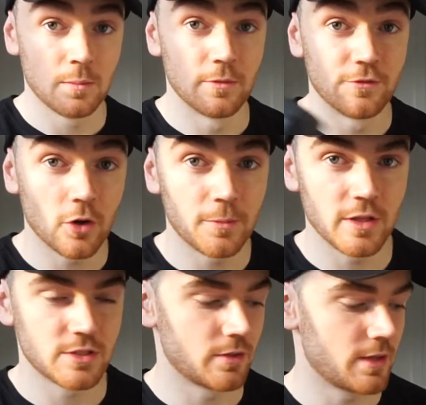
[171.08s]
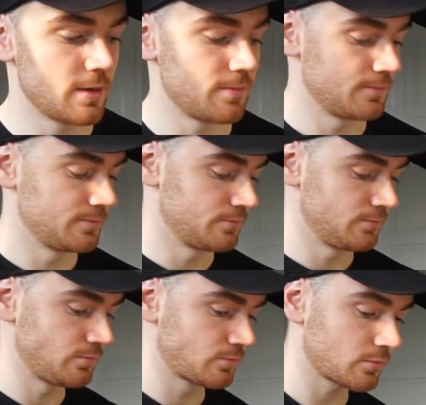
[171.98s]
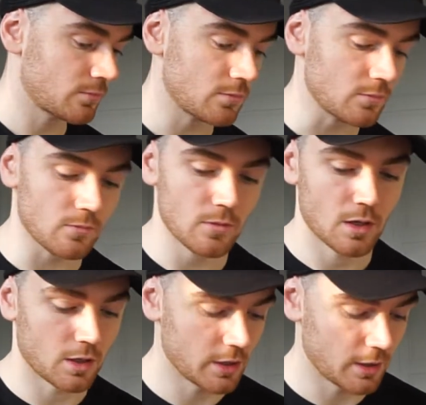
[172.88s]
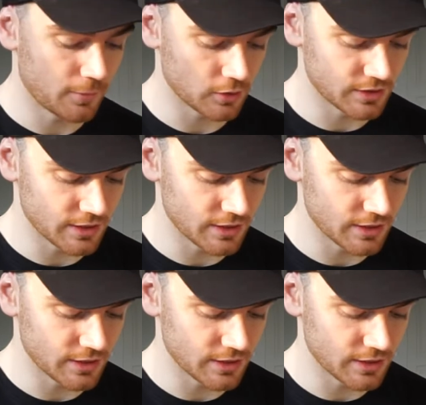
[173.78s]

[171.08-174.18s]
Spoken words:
Before I put this on that, I'm going to unbox